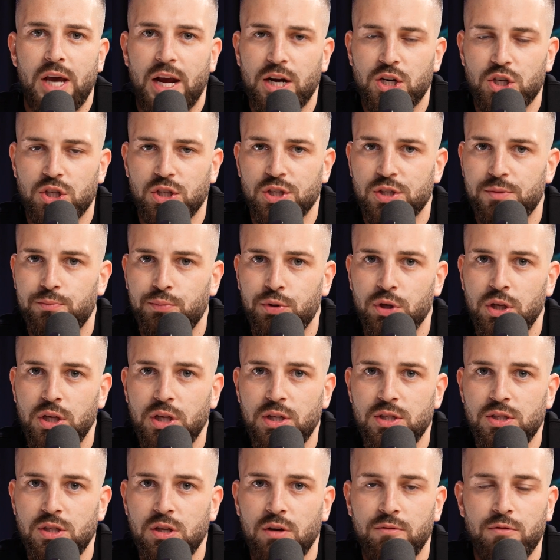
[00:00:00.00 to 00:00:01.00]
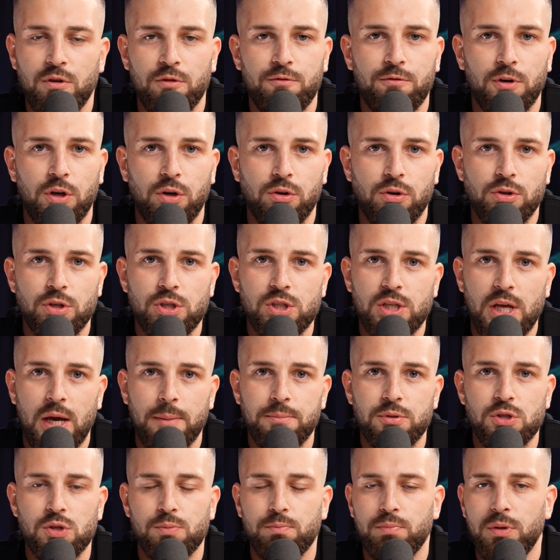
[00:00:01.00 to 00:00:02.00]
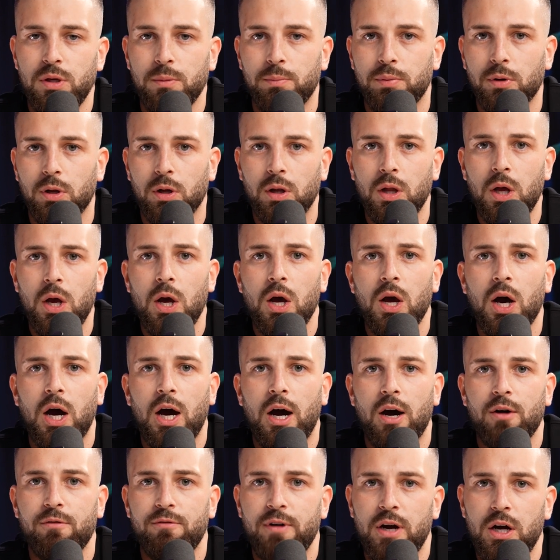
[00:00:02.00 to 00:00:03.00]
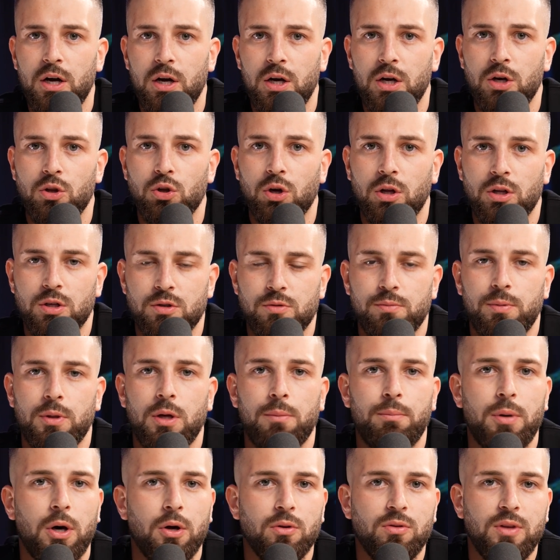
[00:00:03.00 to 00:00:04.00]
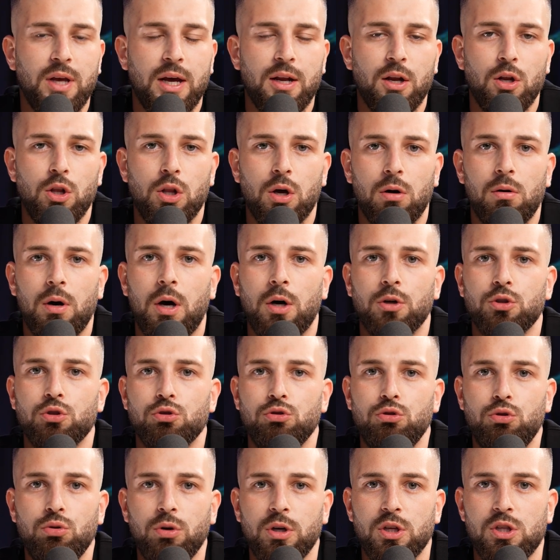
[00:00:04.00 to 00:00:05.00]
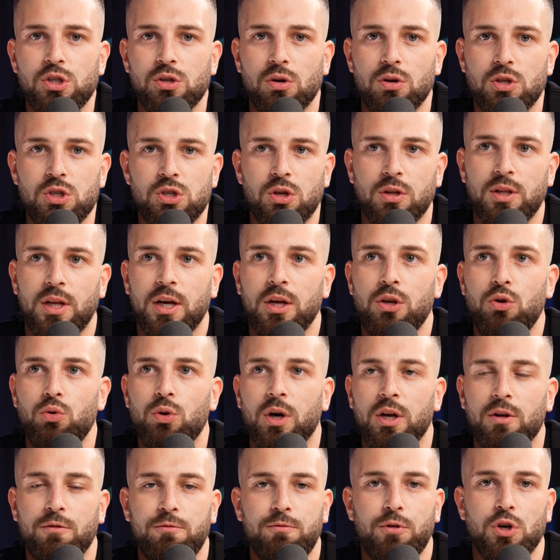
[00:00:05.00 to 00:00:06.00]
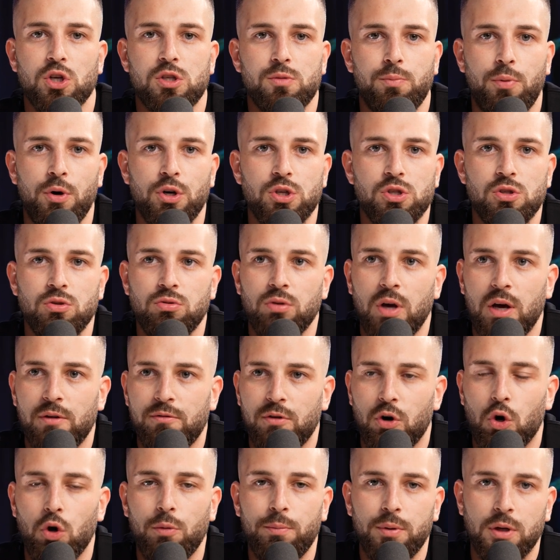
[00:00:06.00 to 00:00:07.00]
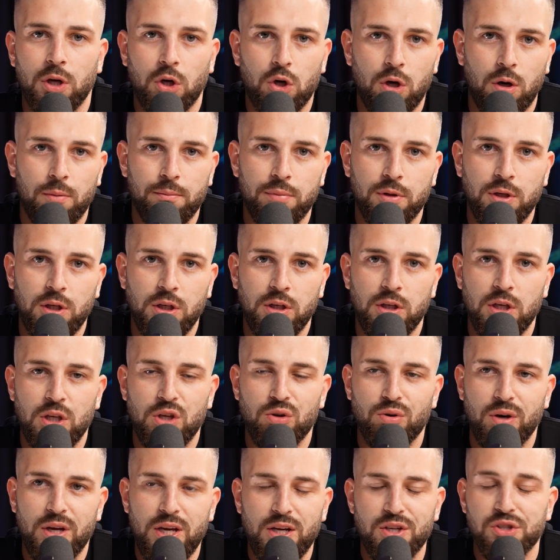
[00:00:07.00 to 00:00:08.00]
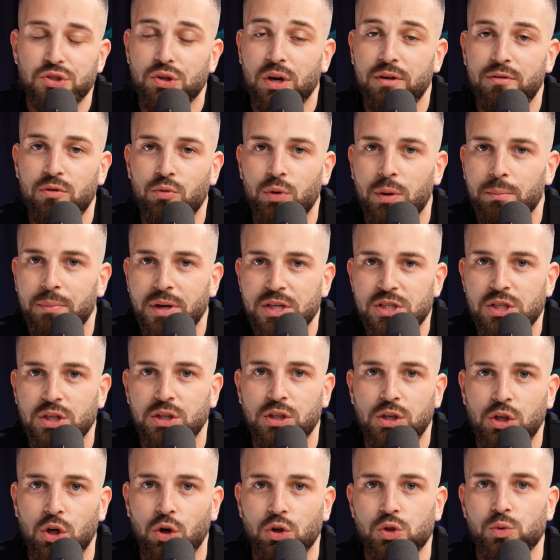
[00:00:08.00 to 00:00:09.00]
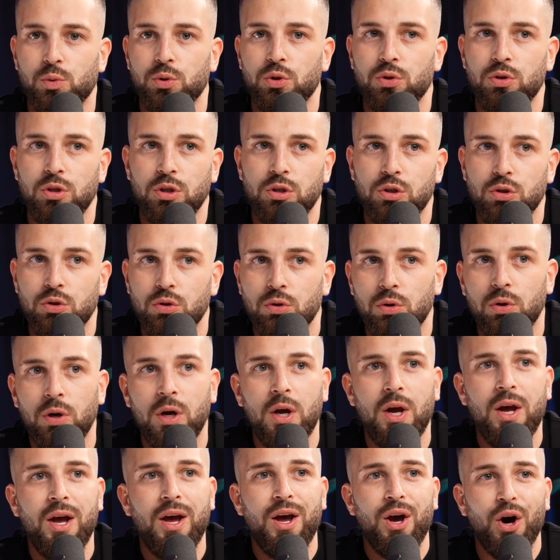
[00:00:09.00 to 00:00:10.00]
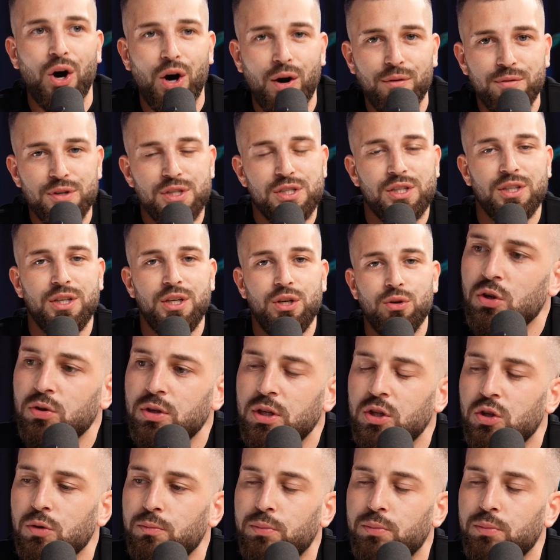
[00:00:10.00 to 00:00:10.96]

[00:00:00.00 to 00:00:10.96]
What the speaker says: actually is pretty easy if you follow the steps. People are very knowledgeable about that and know how to do it. So it's not like you are the first person to ever open a company in the UAE. So everyone basically knows what you need to do. Obviously, you need to